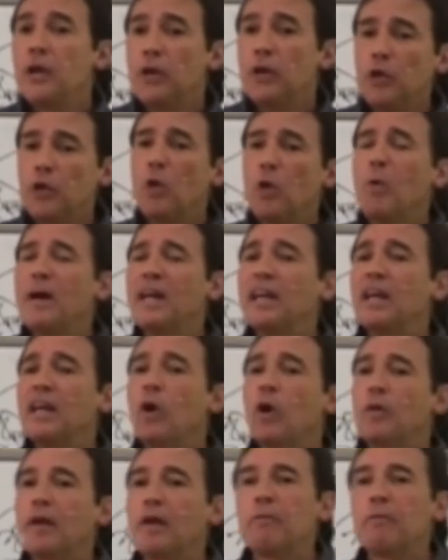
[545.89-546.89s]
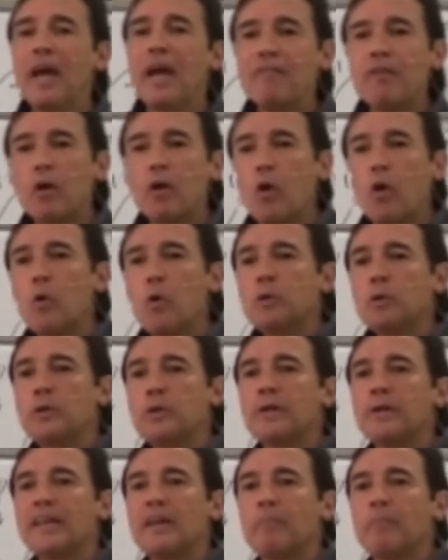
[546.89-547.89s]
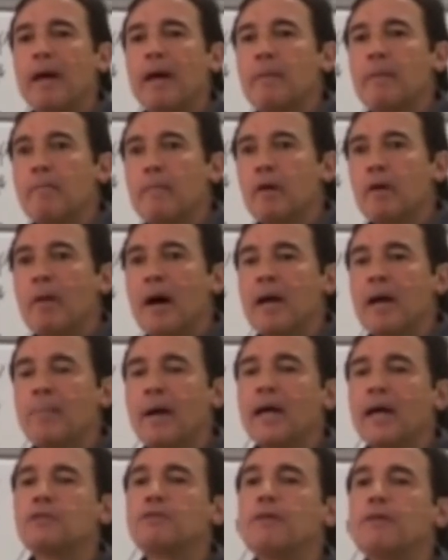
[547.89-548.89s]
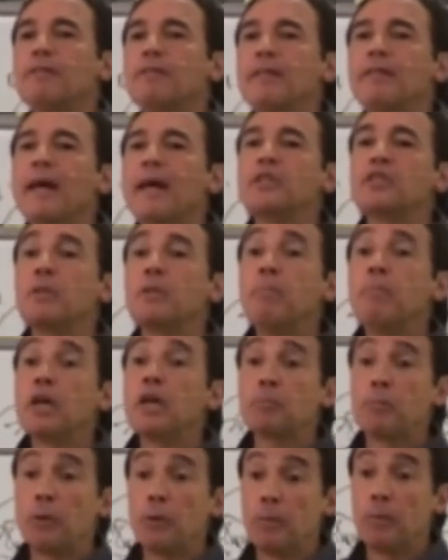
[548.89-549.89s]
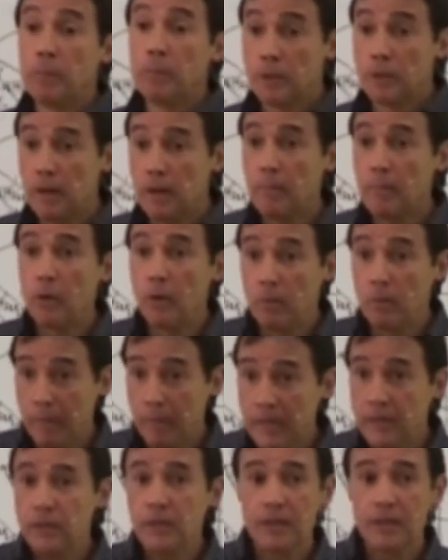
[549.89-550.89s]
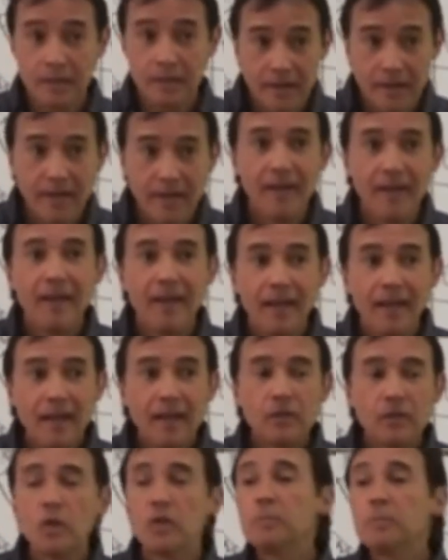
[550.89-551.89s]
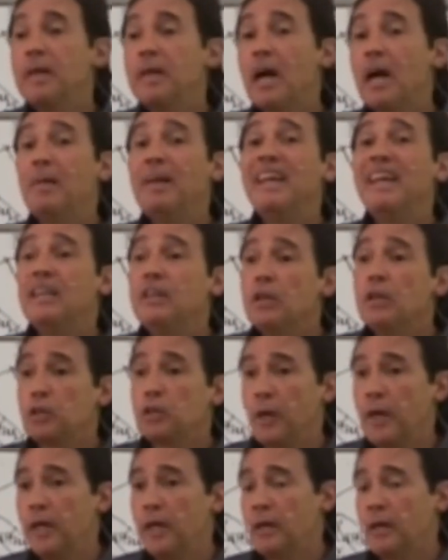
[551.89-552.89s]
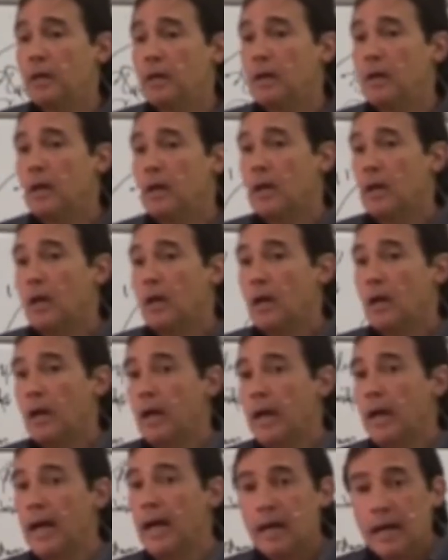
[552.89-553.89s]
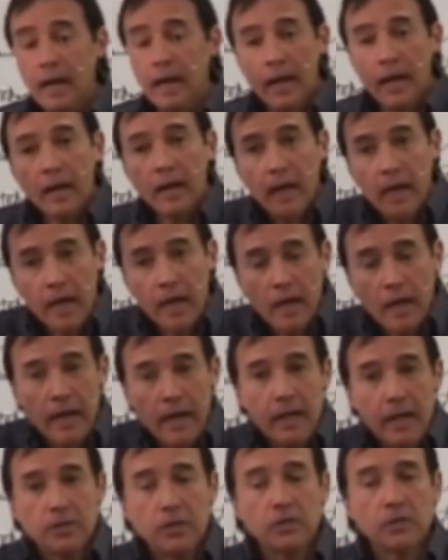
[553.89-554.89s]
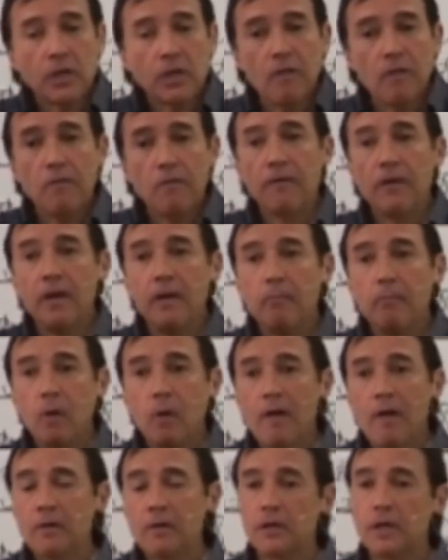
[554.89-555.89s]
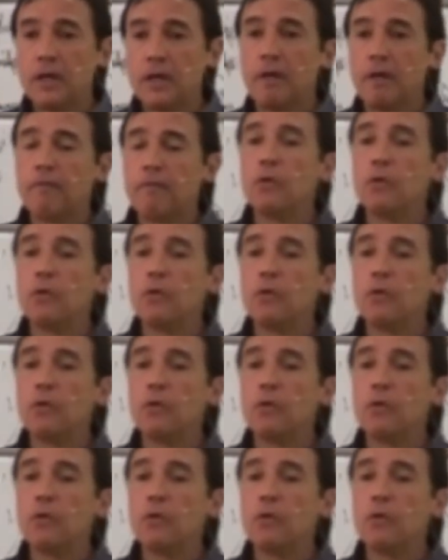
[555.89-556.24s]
You don't want to go there. If you have a cold, you'll get a bypass. $50,000 per patient. So it's become an industry, and it's a self-fulfilling prophecy.